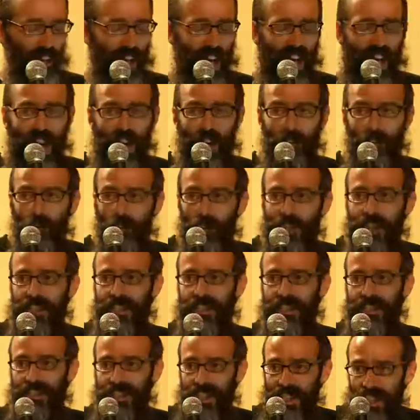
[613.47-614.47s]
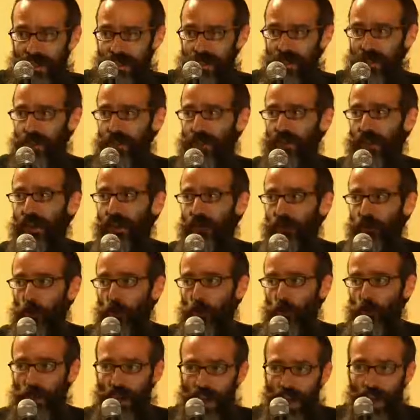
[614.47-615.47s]
ever existed that have
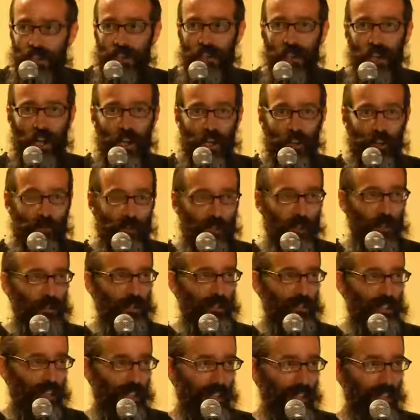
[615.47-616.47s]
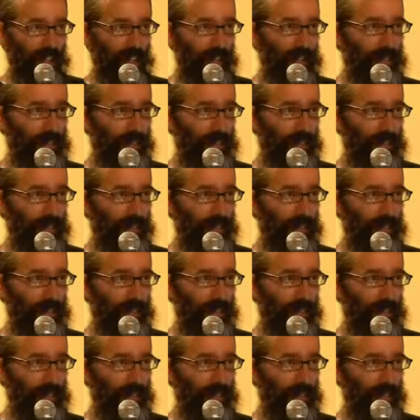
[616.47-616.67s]
created all of those things.